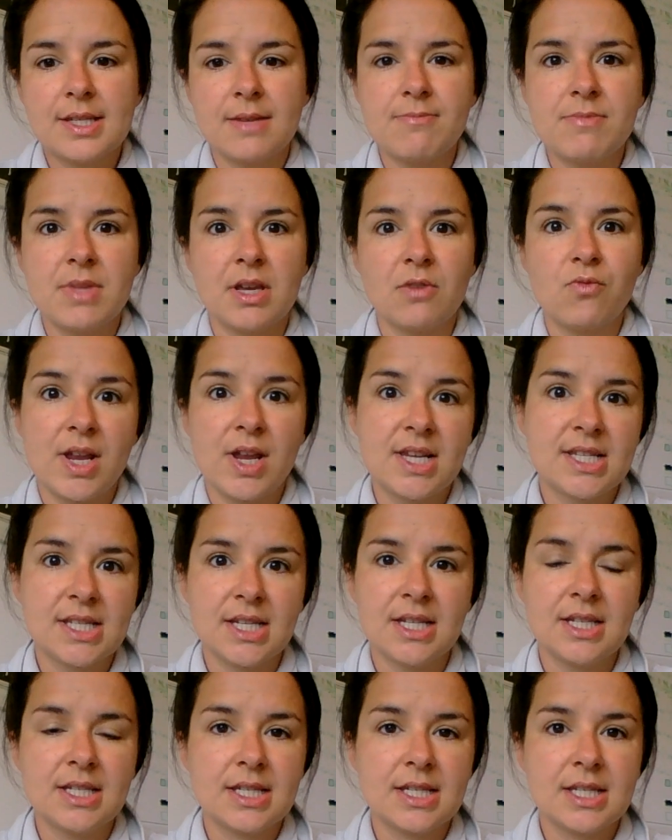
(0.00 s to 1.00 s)
something
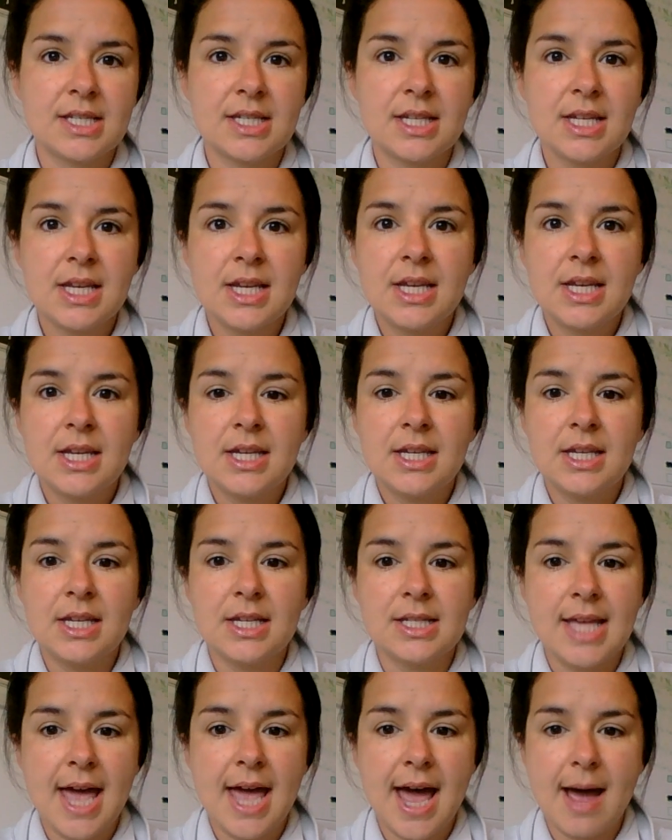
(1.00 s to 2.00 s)
racist
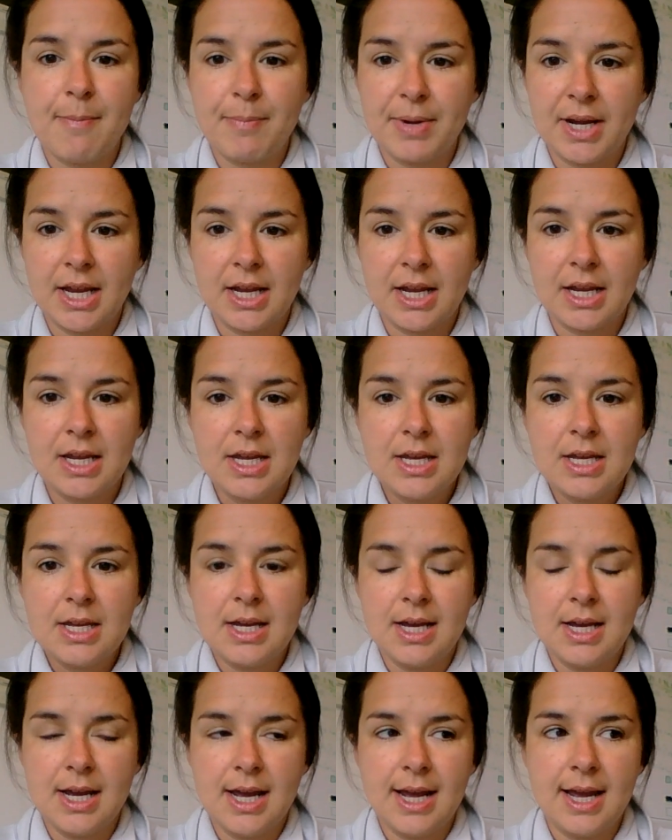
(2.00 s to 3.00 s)
is happening.
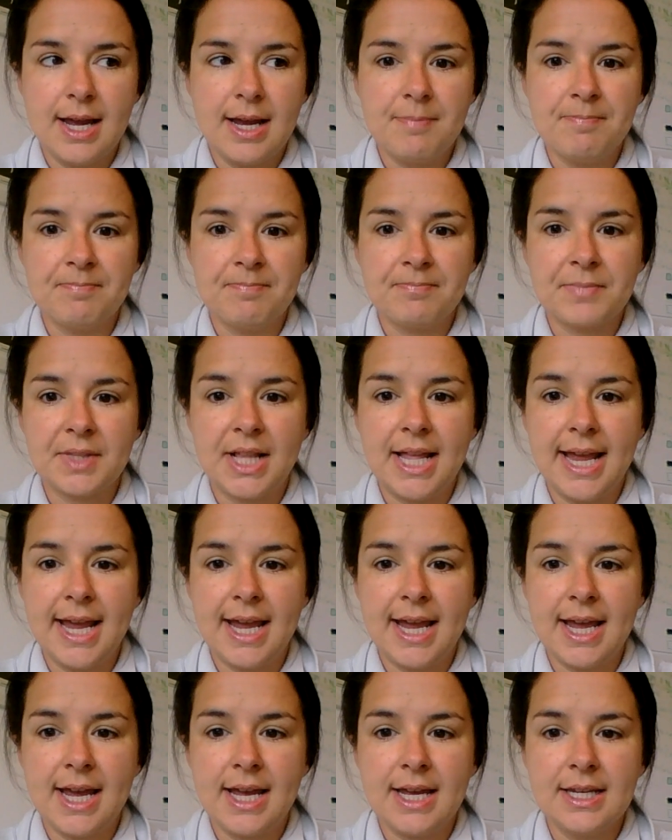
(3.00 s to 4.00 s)

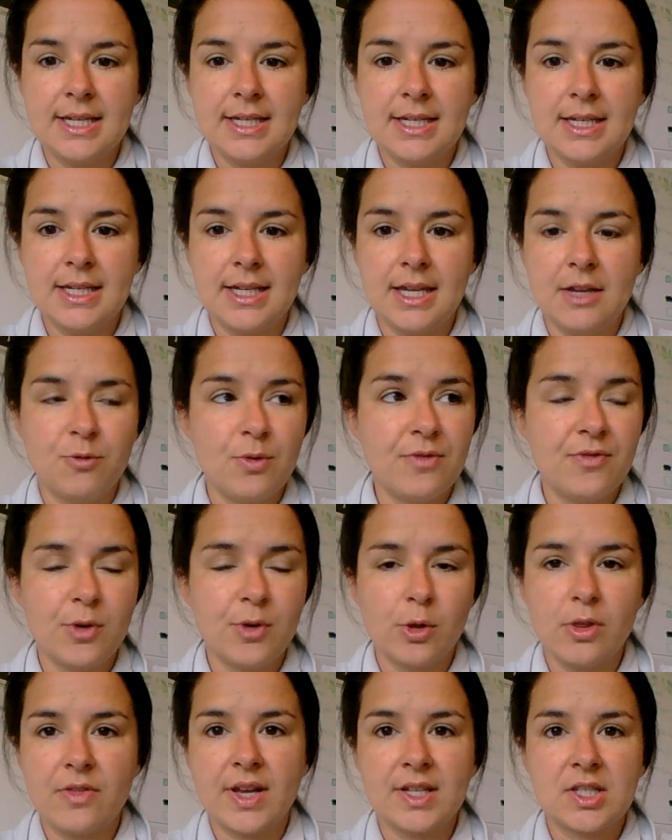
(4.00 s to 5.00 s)
And if we
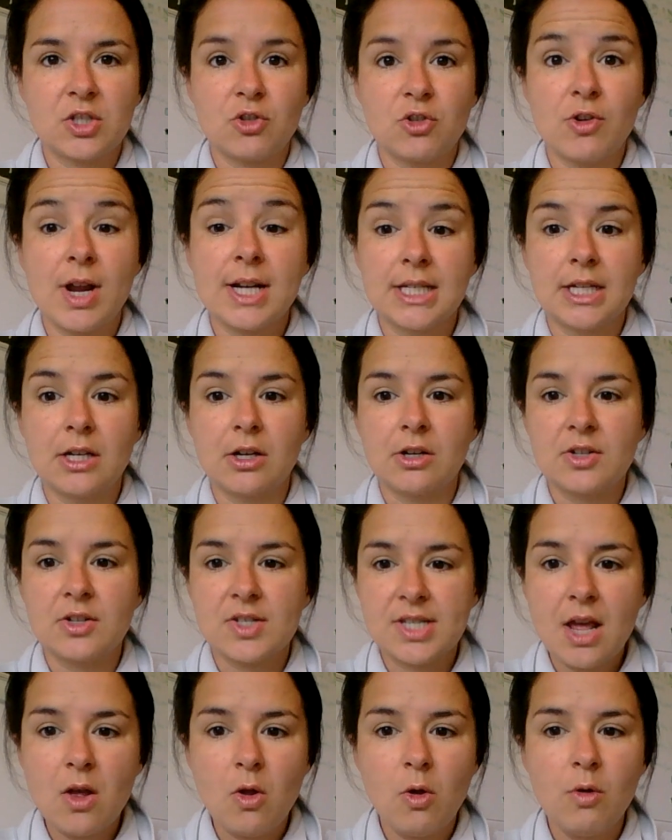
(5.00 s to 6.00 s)
feel that that's directed at
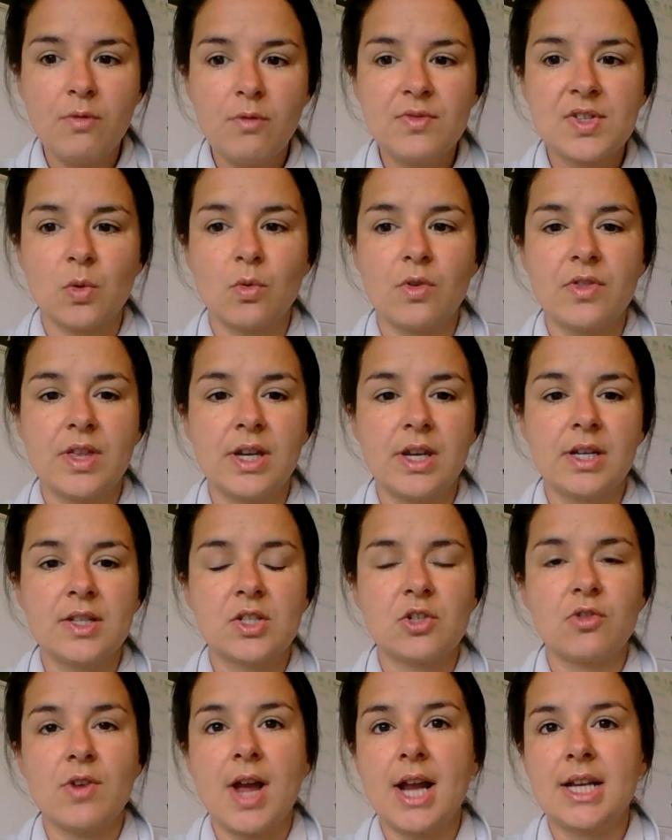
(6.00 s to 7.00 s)
ourselves or that
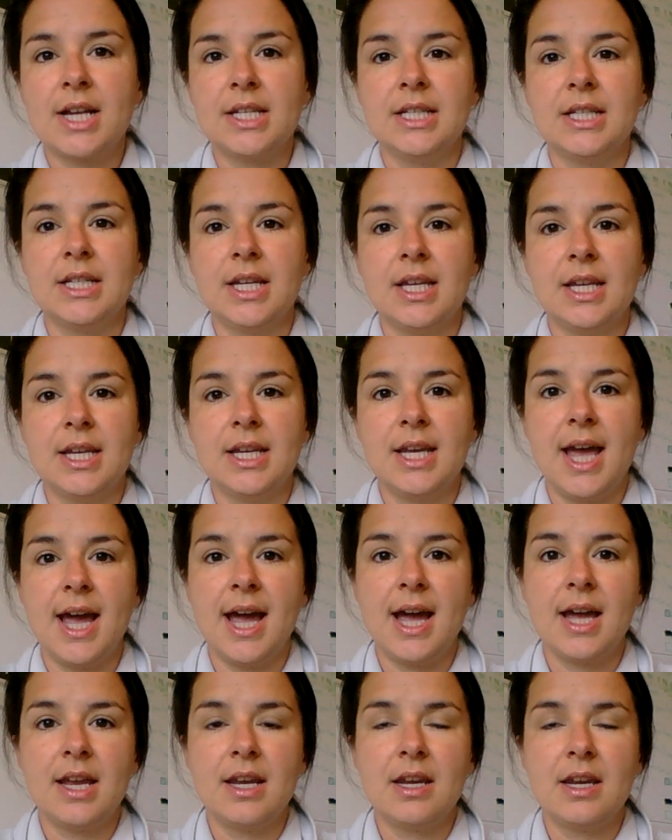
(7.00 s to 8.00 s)
it's directed
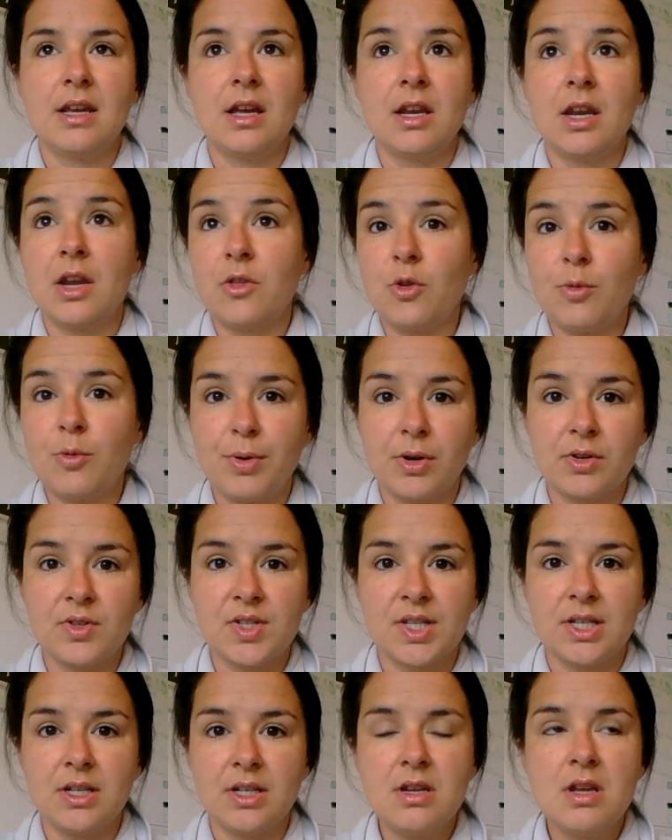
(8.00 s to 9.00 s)
at another
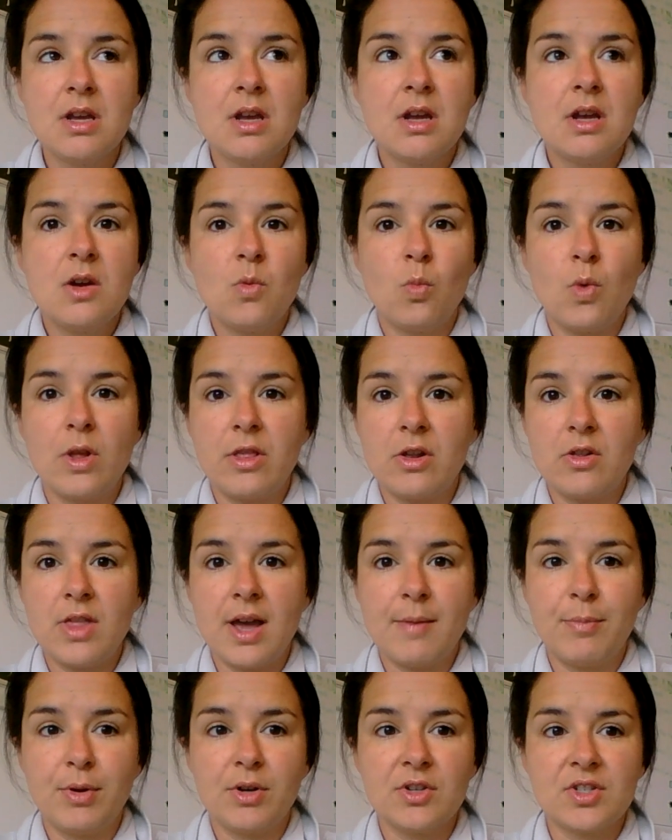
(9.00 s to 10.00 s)
person, whether
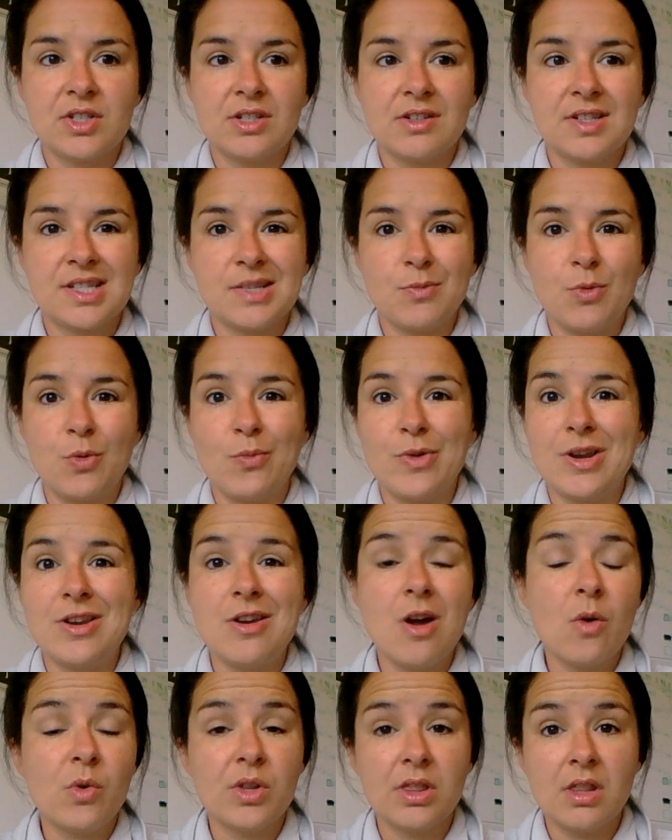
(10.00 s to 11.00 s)
that person is someone we
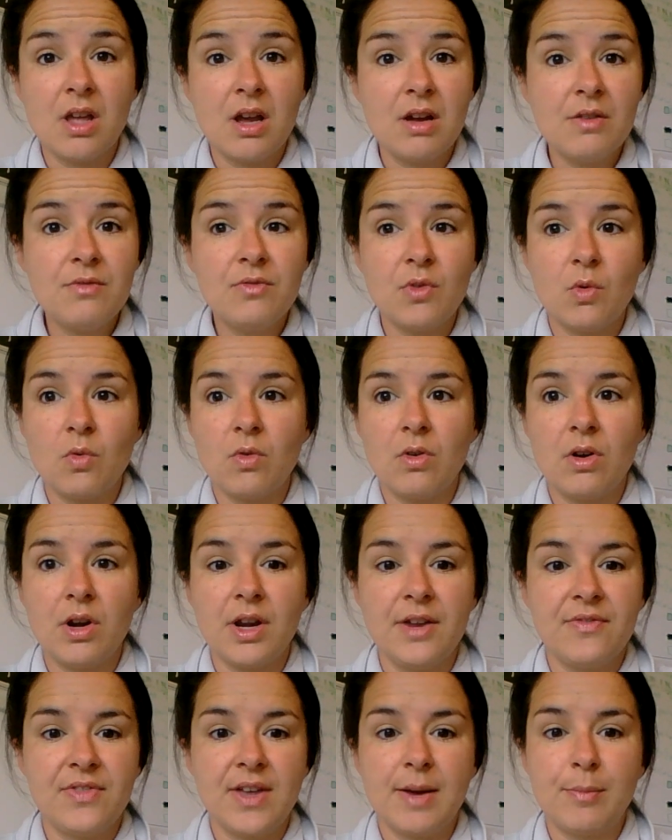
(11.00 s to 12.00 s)
know and love
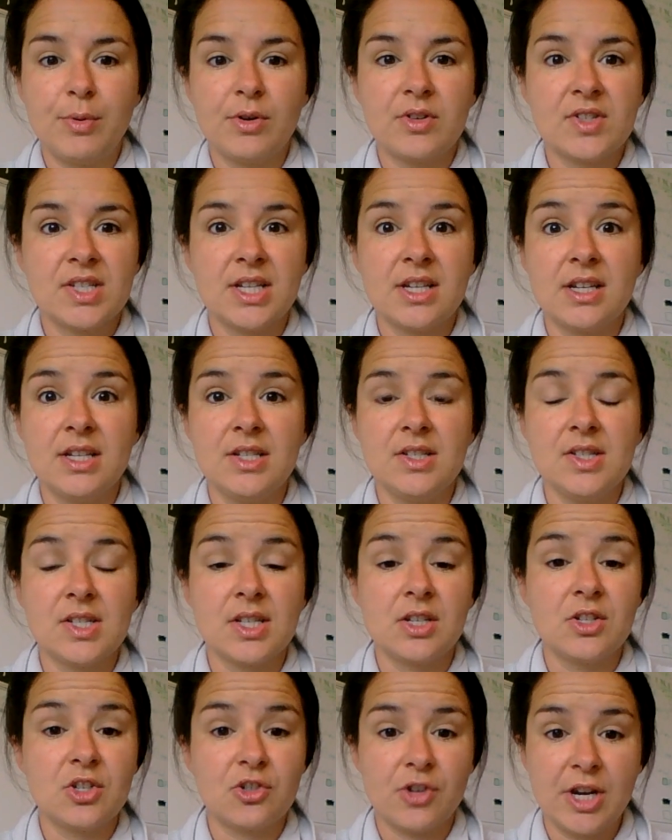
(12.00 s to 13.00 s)
or if that person
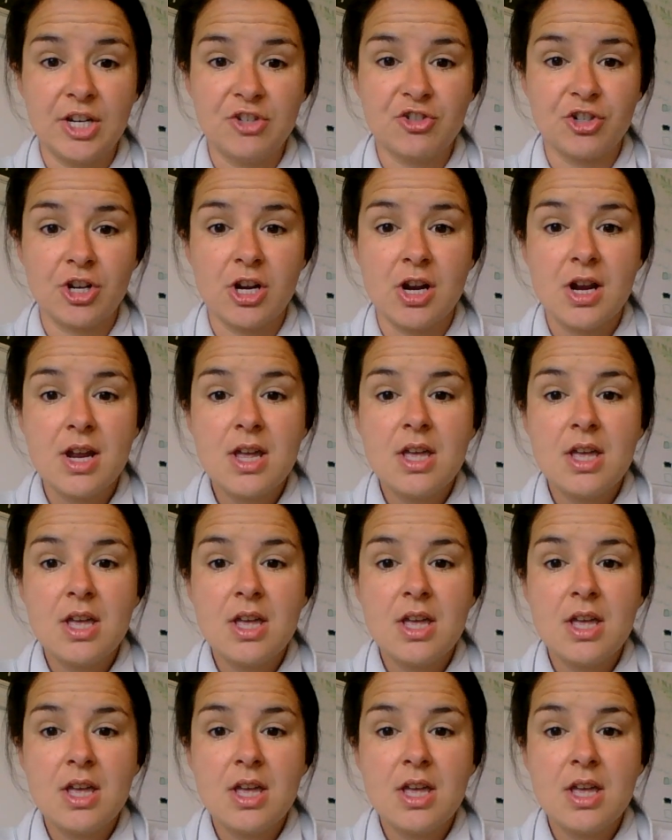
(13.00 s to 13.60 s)
is a stranger,